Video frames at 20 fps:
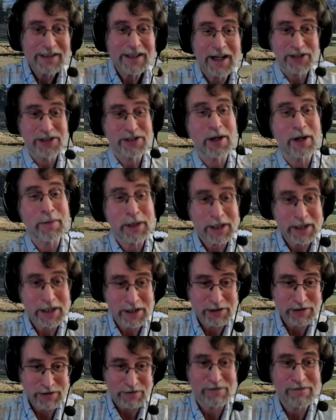the stomach
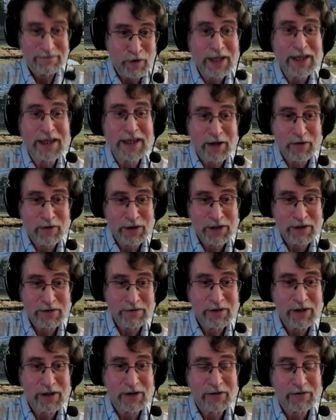is right there in
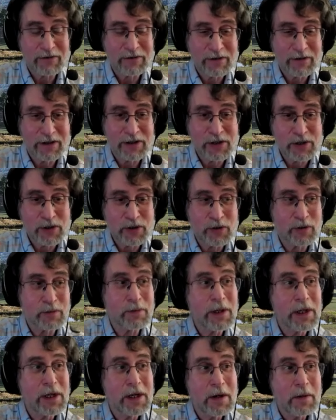the tube,
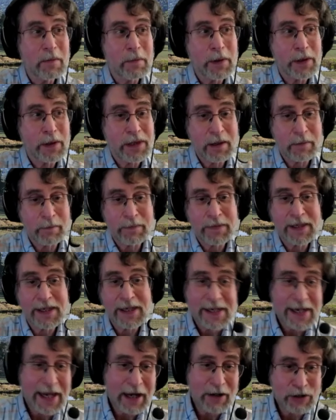but then
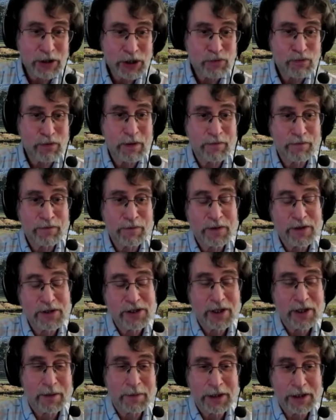downstream from the
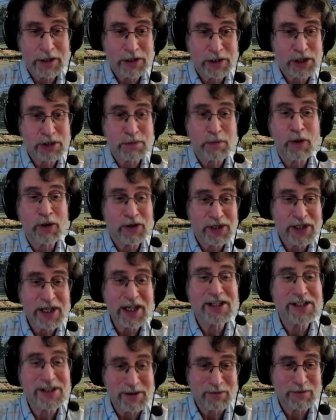stomach is the small
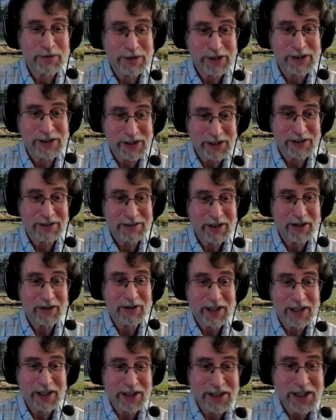intestine, which is
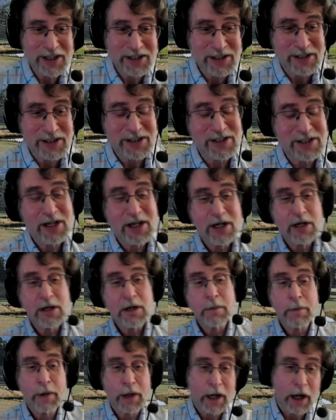the intestines.
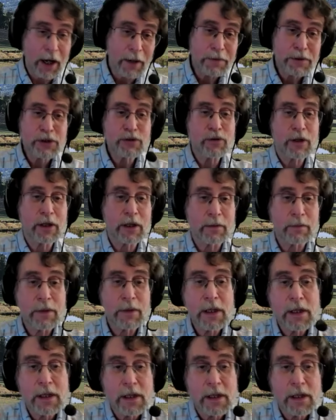But upstream,